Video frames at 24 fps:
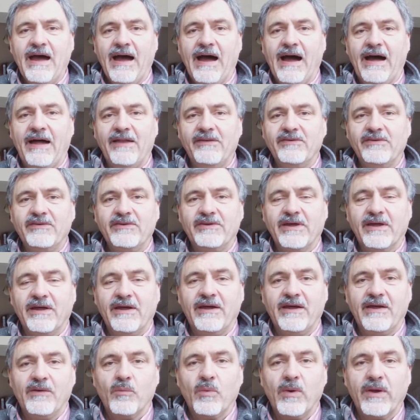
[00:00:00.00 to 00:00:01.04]
and
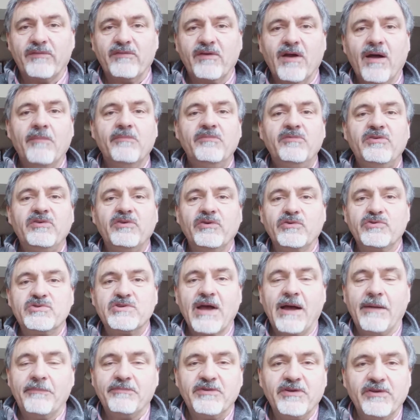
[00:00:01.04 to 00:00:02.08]
we've come to
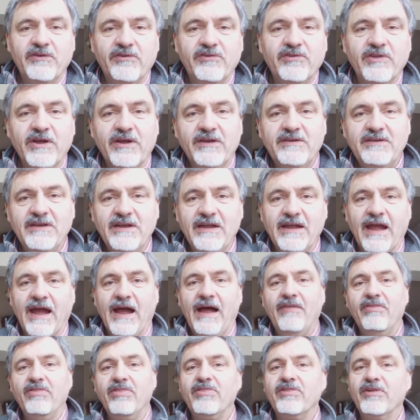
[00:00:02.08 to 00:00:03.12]
chapters 30
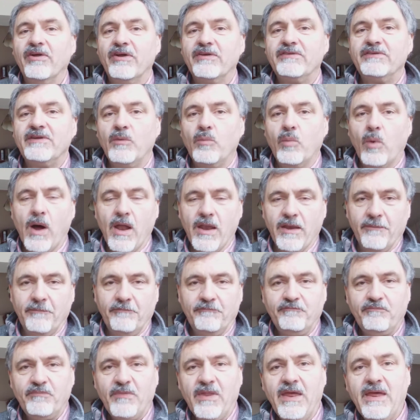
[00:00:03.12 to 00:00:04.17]
and 31.
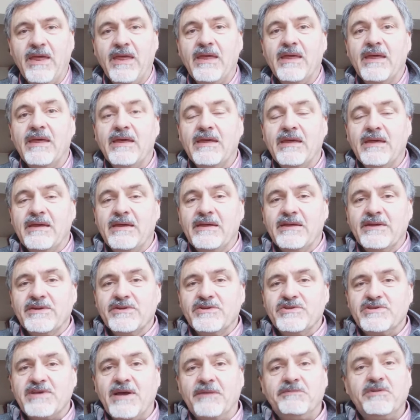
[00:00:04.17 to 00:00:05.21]

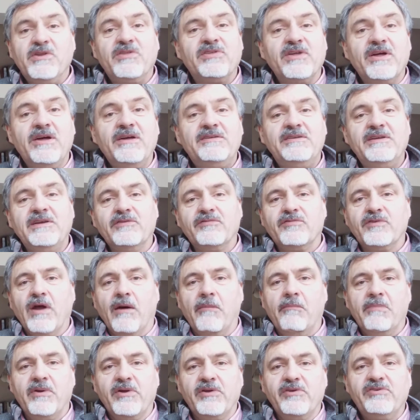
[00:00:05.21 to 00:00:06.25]
Chapter 30 of
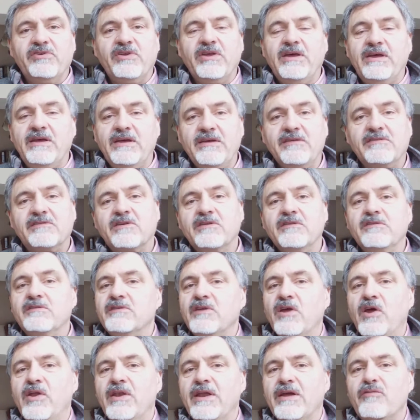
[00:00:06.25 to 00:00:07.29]
Numbers is
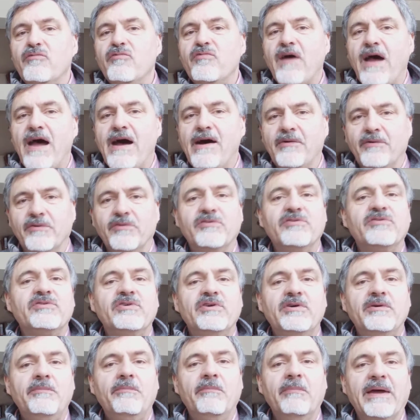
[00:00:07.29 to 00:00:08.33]
concerning
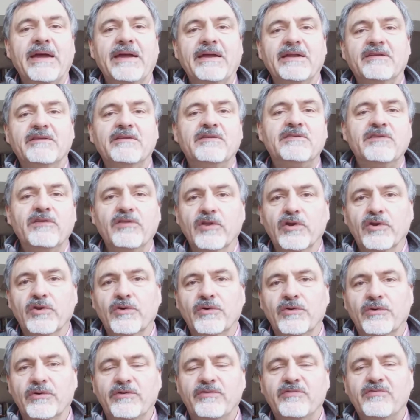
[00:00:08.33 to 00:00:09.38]
vows made to the
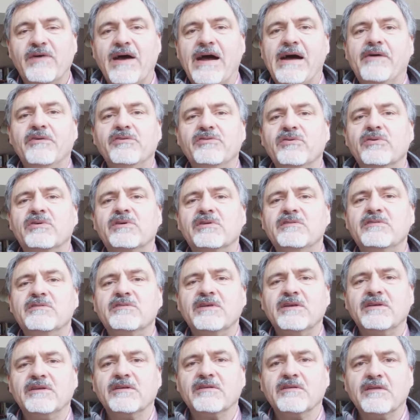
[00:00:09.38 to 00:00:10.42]
Lord. Vows are
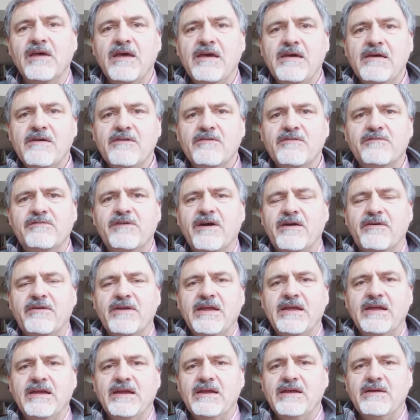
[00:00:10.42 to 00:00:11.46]
considered
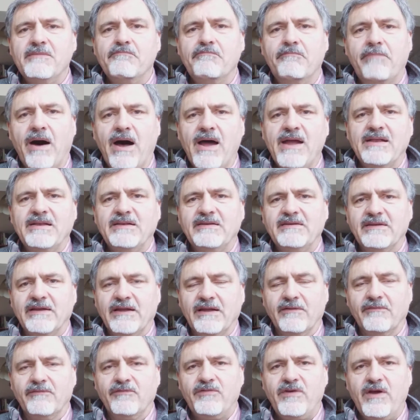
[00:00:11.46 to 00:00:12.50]
very
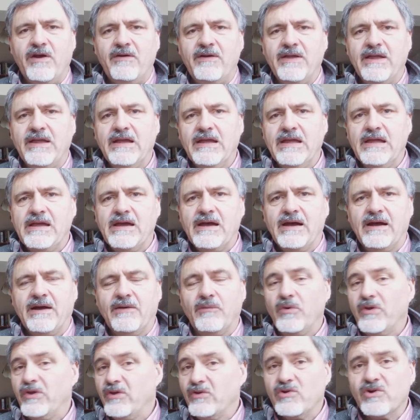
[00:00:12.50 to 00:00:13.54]
binding,
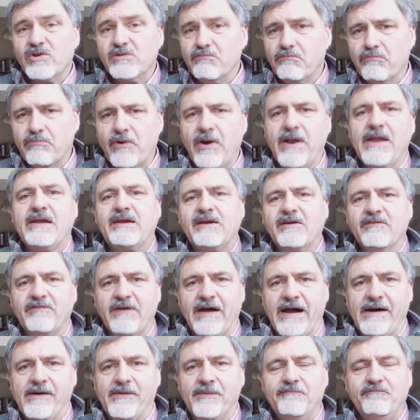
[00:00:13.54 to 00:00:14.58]
well, you couldn't break a
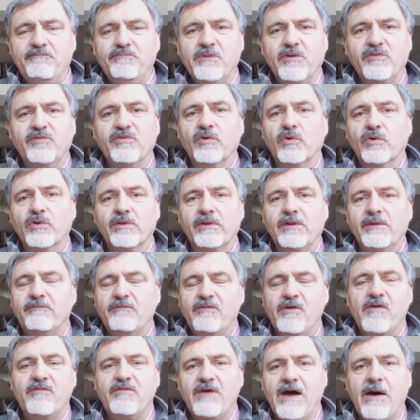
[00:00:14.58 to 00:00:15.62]
vow before
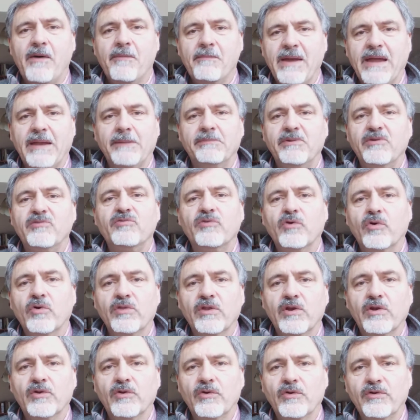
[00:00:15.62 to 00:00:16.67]
a vow made before
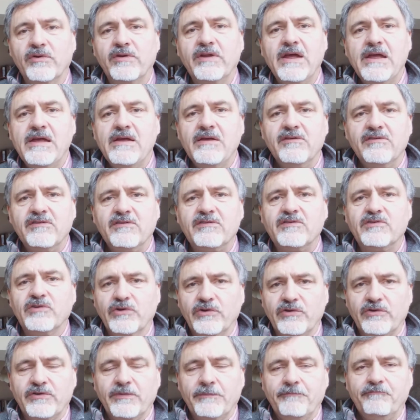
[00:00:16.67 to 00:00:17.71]
the Lord
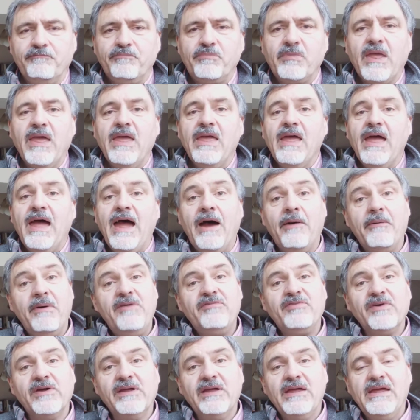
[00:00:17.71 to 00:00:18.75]
stood.
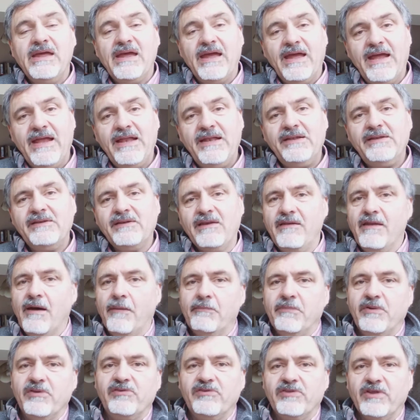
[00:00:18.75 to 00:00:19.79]
However, in
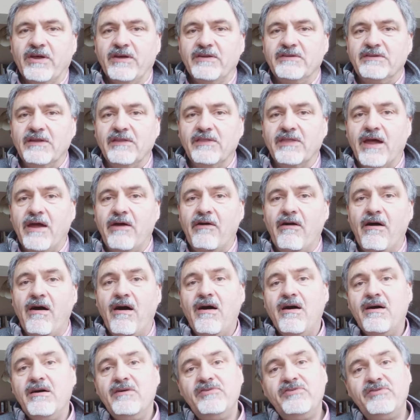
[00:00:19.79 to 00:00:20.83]
Numbers 30, there
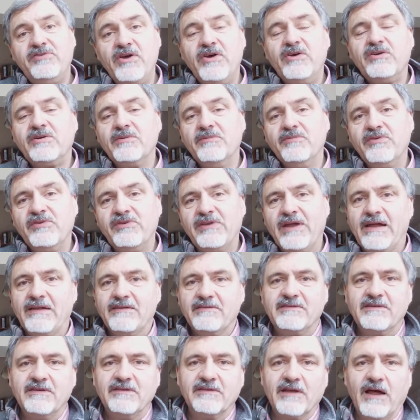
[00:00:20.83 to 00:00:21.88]
are
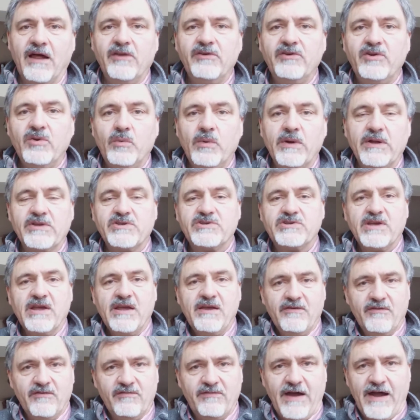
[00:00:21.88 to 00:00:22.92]
circumstances under which
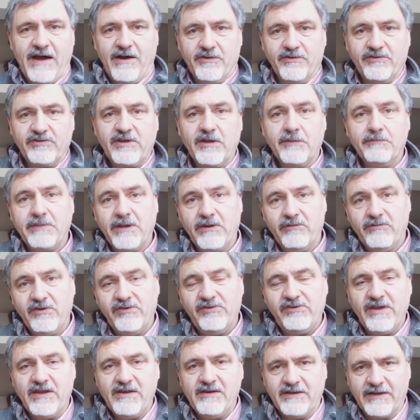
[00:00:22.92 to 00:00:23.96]
vows can be
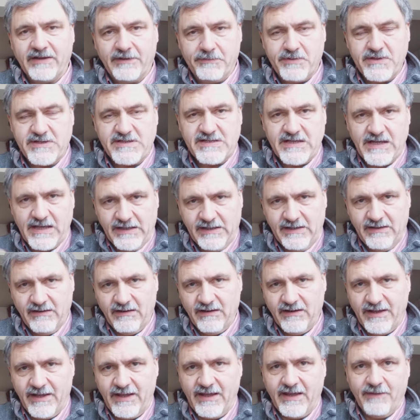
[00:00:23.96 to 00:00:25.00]
rescinded,
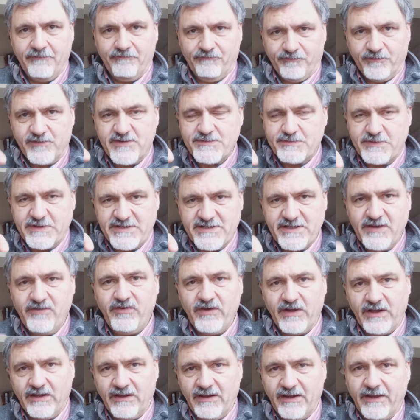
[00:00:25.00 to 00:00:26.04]
particularly,
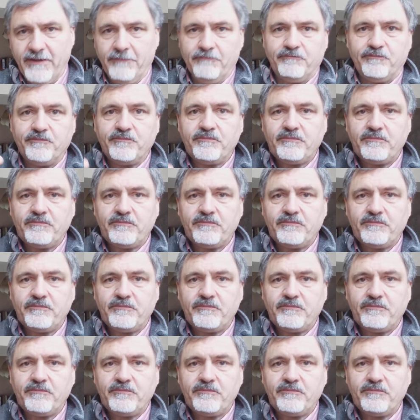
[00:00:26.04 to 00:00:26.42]
specifically,